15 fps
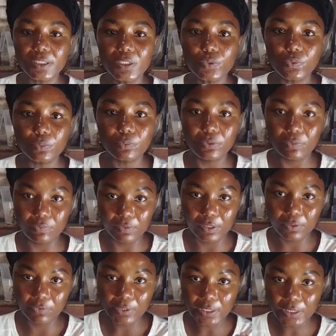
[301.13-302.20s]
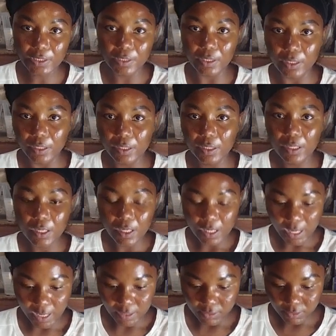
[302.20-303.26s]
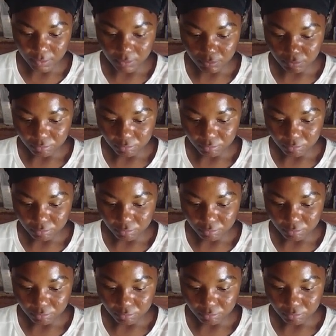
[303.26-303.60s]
it will be very thick as